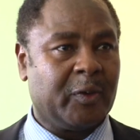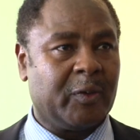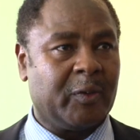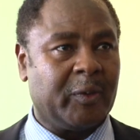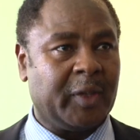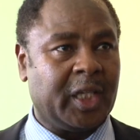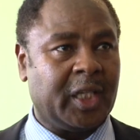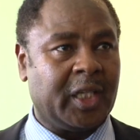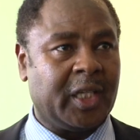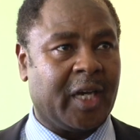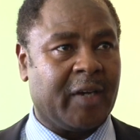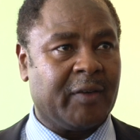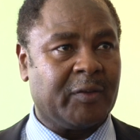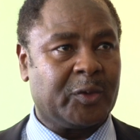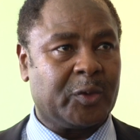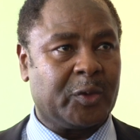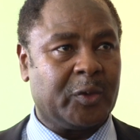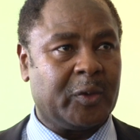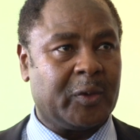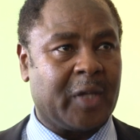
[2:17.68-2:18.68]
we have
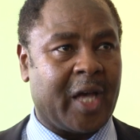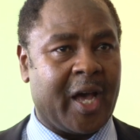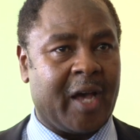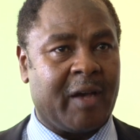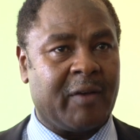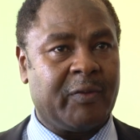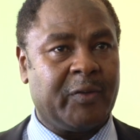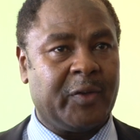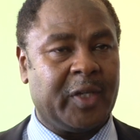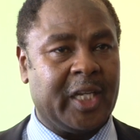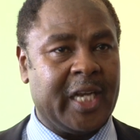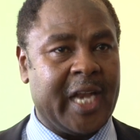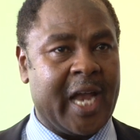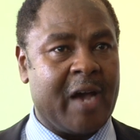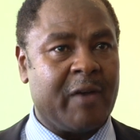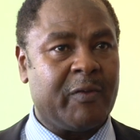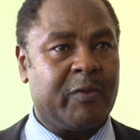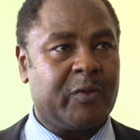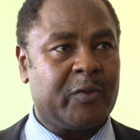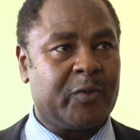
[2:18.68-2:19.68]
to have
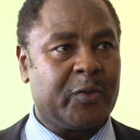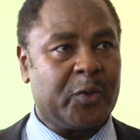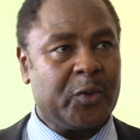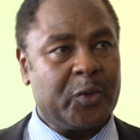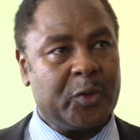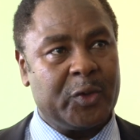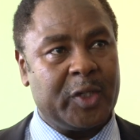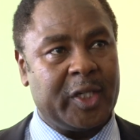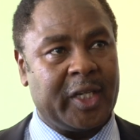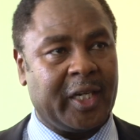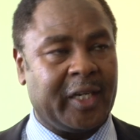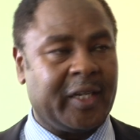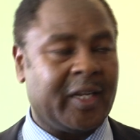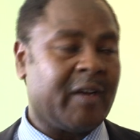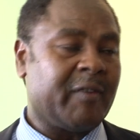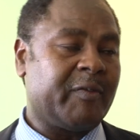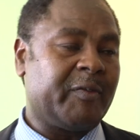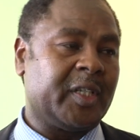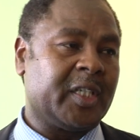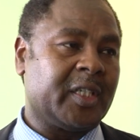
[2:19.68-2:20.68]
enough food and
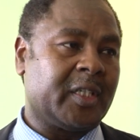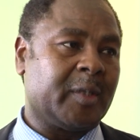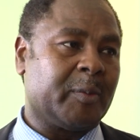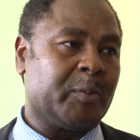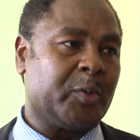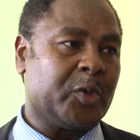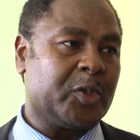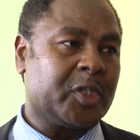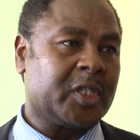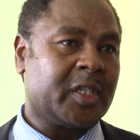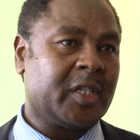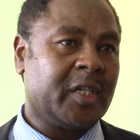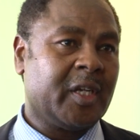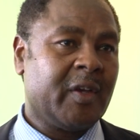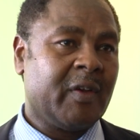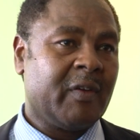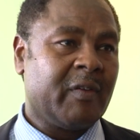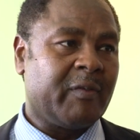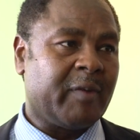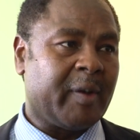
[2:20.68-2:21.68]
enough vegetables,
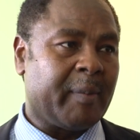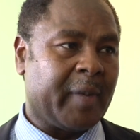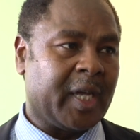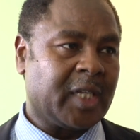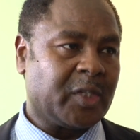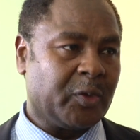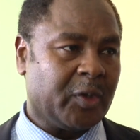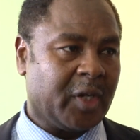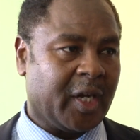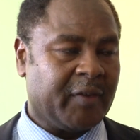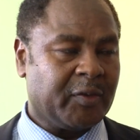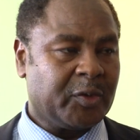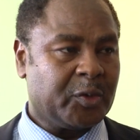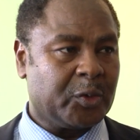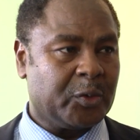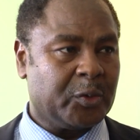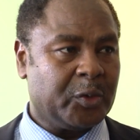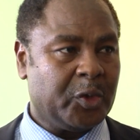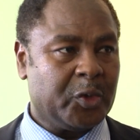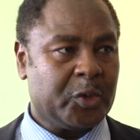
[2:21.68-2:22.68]
farmers will have to
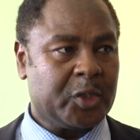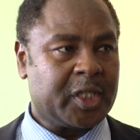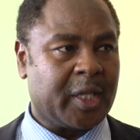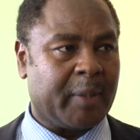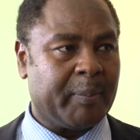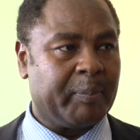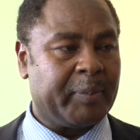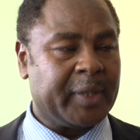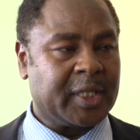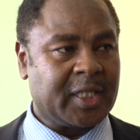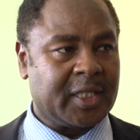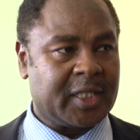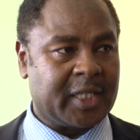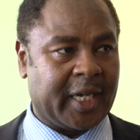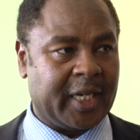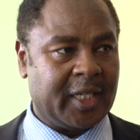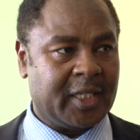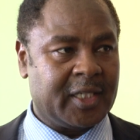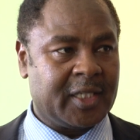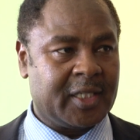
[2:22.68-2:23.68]
use some
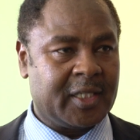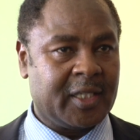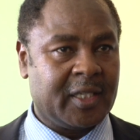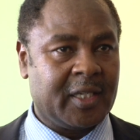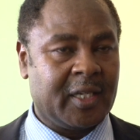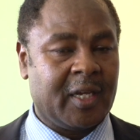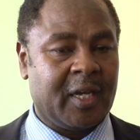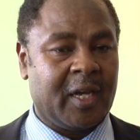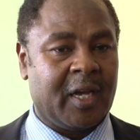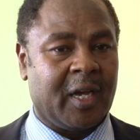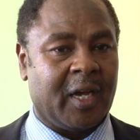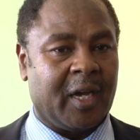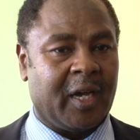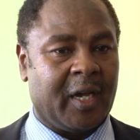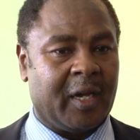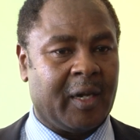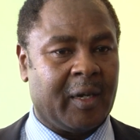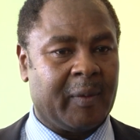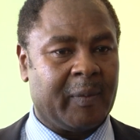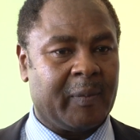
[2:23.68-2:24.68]
pesticides.
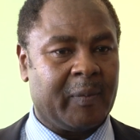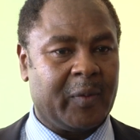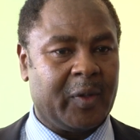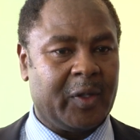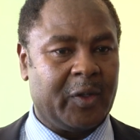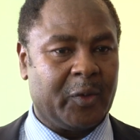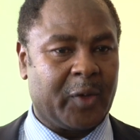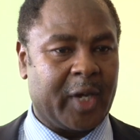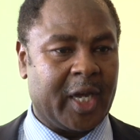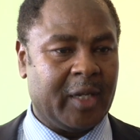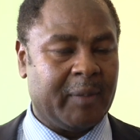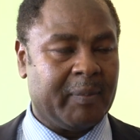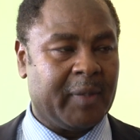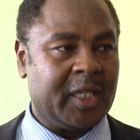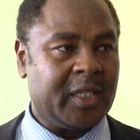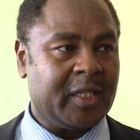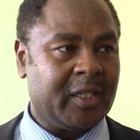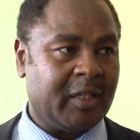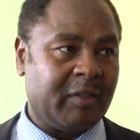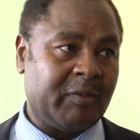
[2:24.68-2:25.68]
You can
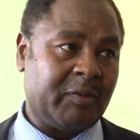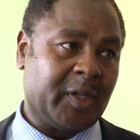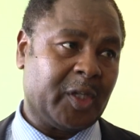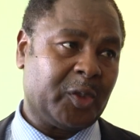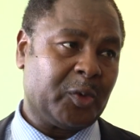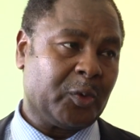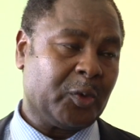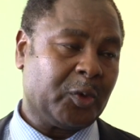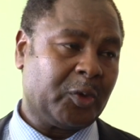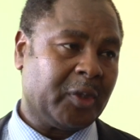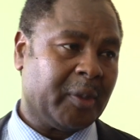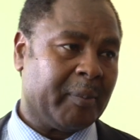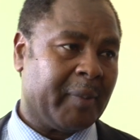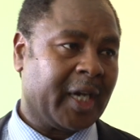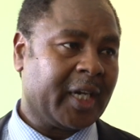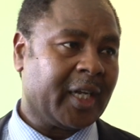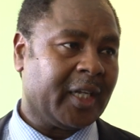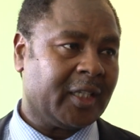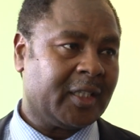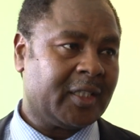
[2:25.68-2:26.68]
imagine if you are to go to the
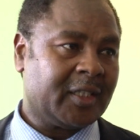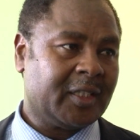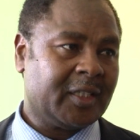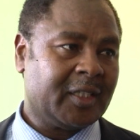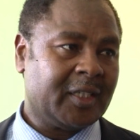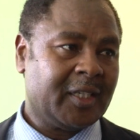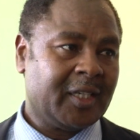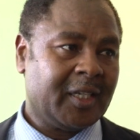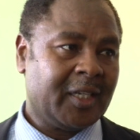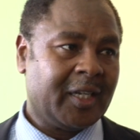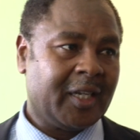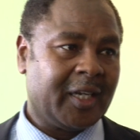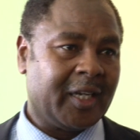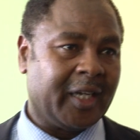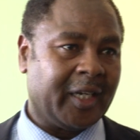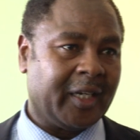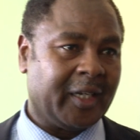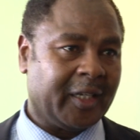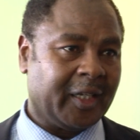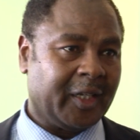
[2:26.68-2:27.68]
market
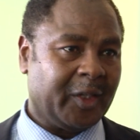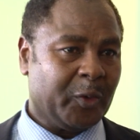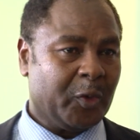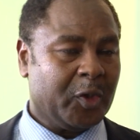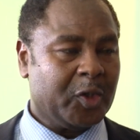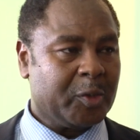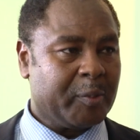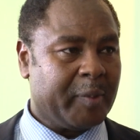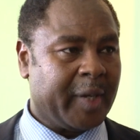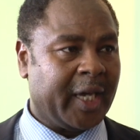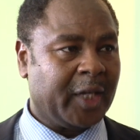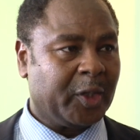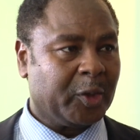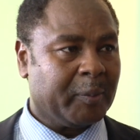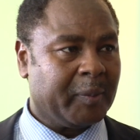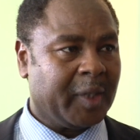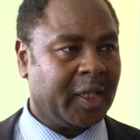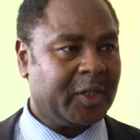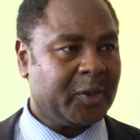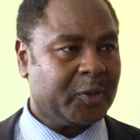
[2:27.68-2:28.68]
and you want to buy
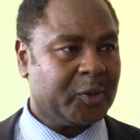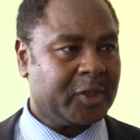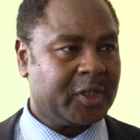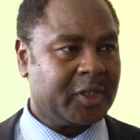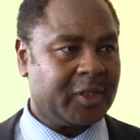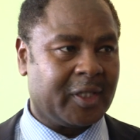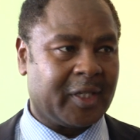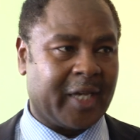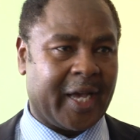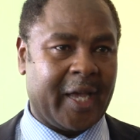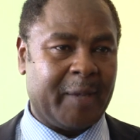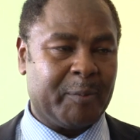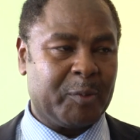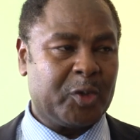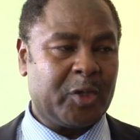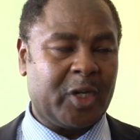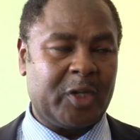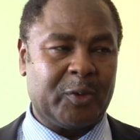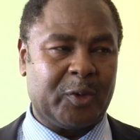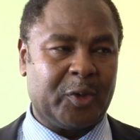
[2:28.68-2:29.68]
tomatoes, I'm
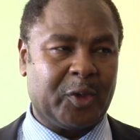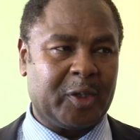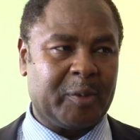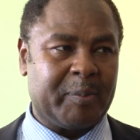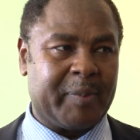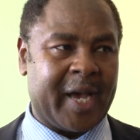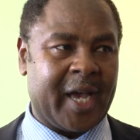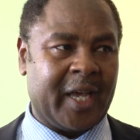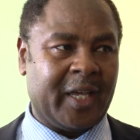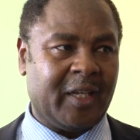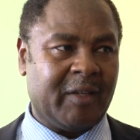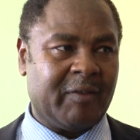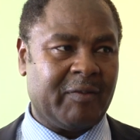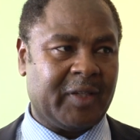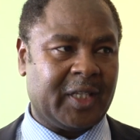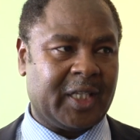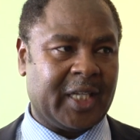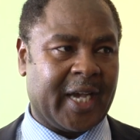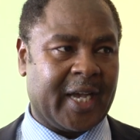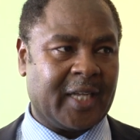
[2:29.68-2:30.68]
sure you not buy if
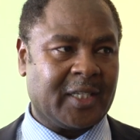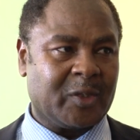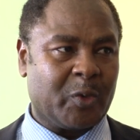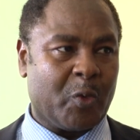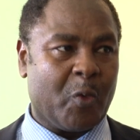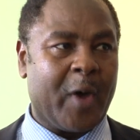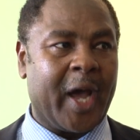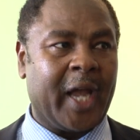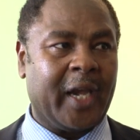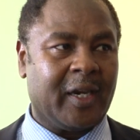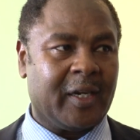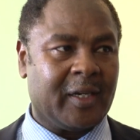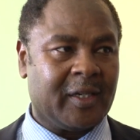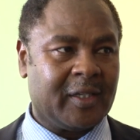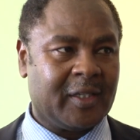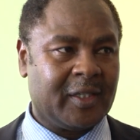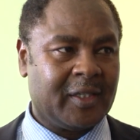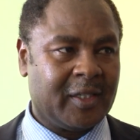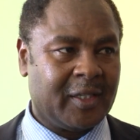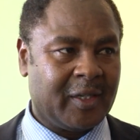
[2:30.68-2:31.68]
it has one
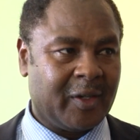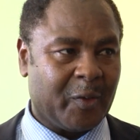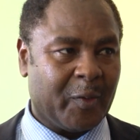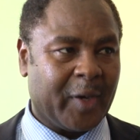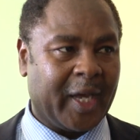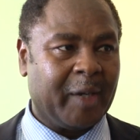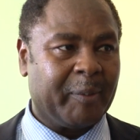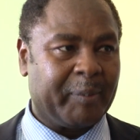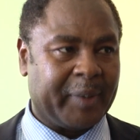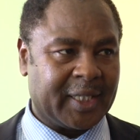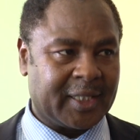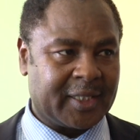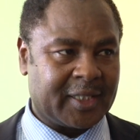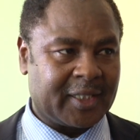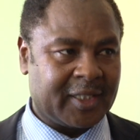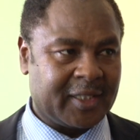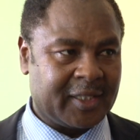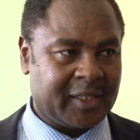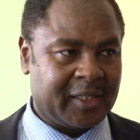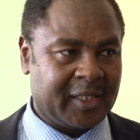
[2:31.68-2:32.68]
pest.